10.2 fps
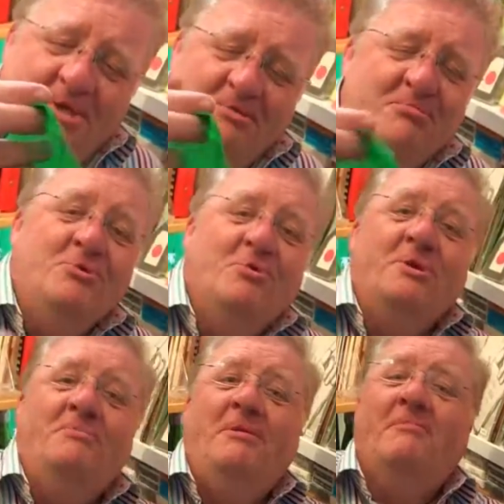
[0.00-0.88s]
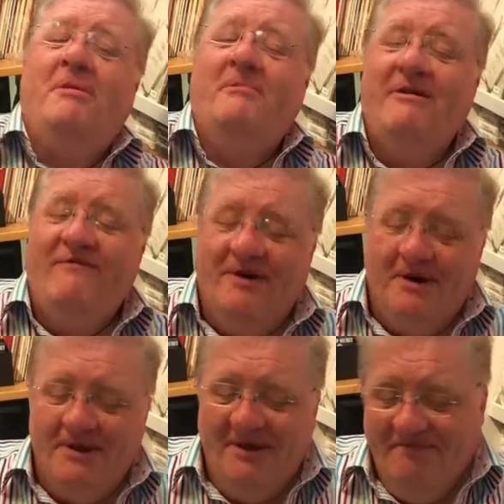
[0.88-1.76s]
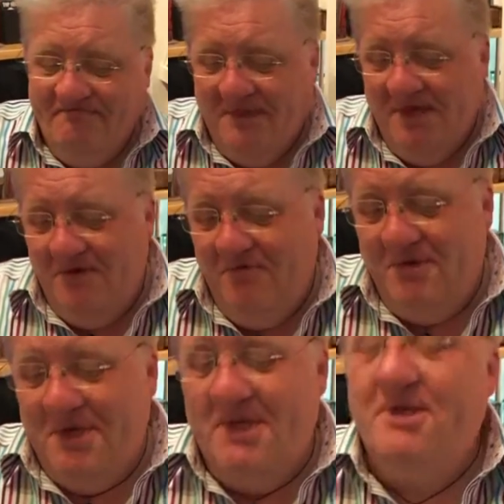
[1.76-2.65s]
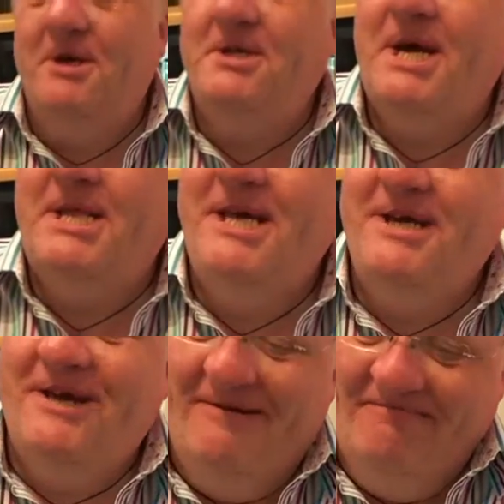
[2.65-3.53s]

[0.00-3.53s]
This was taught to me by my father, who was on the Titanic.